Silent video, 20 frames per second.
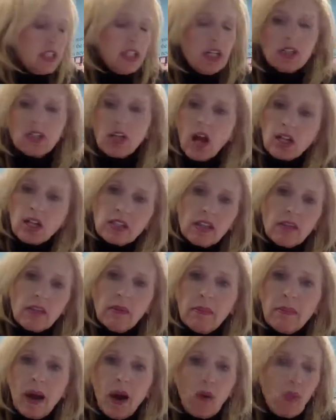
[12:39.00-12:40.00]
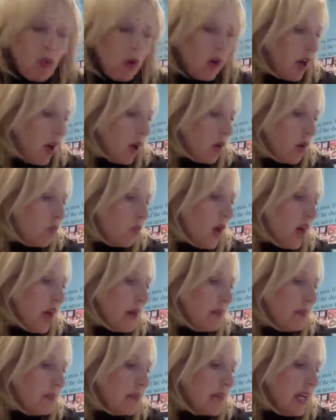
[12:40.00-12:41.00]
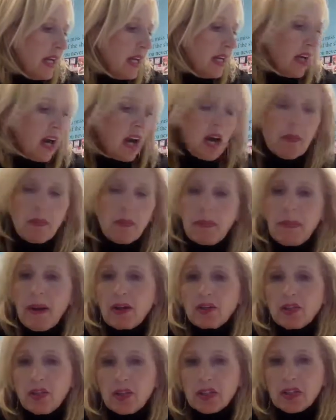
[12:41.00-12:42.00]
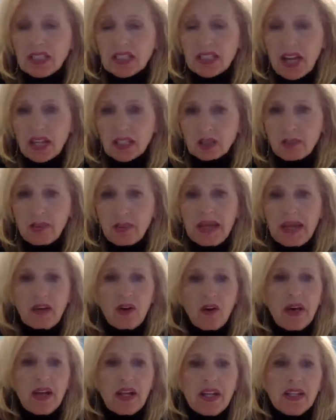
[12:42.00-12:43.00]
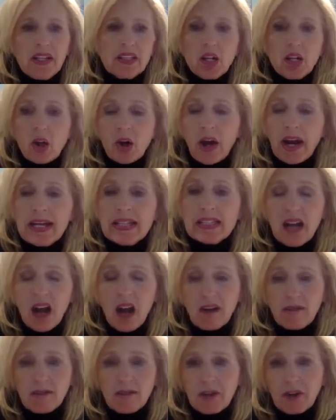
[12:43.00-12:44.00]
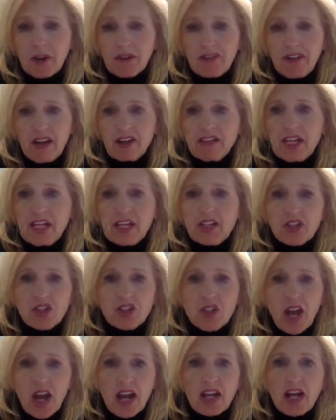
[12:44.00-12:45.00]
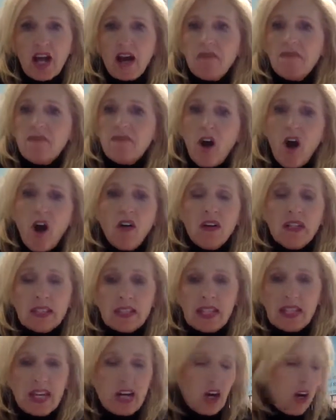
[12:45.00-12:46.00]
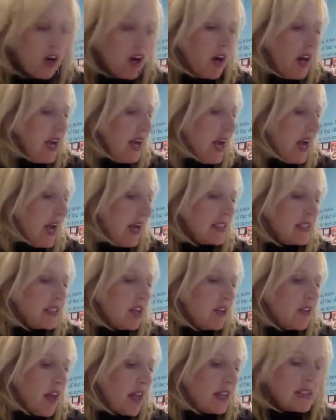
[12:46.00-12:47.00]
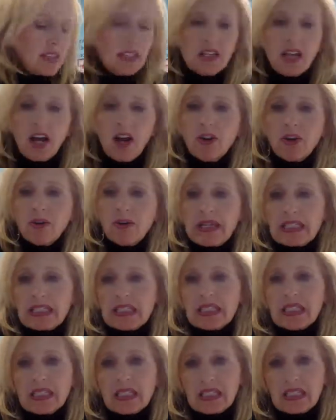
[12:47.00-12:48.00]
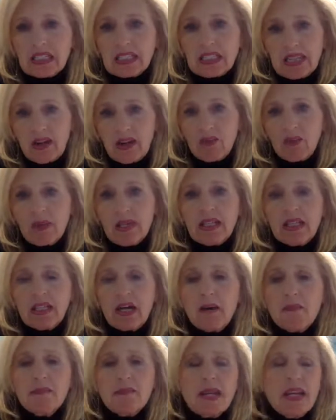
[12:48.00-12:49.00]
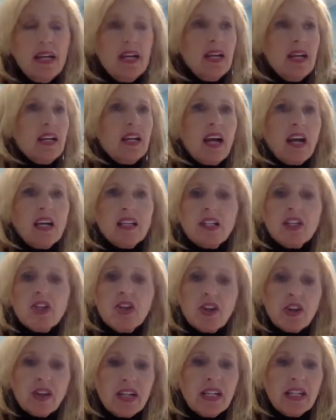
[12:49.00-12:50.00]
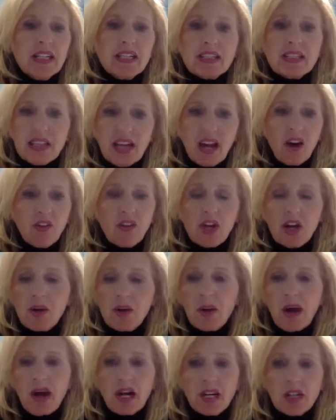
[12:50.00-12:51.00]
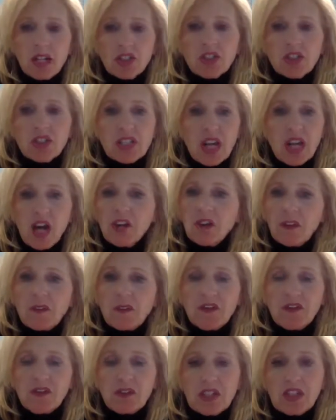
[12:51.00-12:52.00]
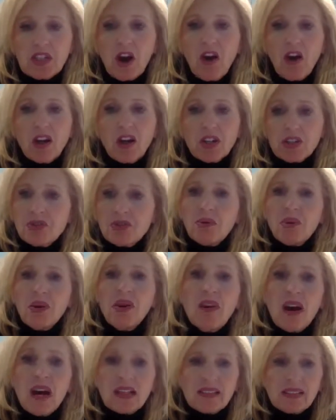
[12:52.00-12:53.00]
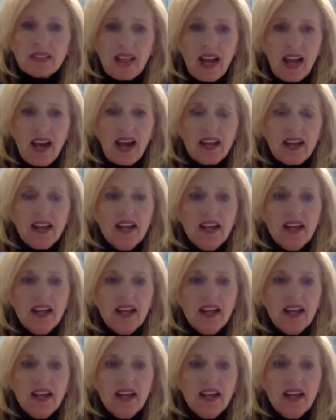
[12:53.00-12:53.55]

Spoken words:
talk to them about one-on-one, about doing the test panel. And it's a great time for your foundation checkup. Fall is here. And so that's another reason to sit down with them. Guys, you're going to sell them $100 to $150. You realize that.